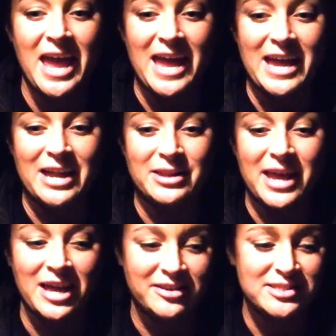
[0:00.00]
and they
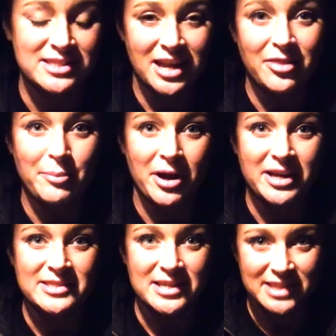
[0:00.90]
had us sit on the
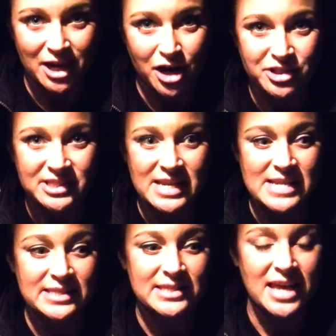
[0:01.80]
buckets as like our seats,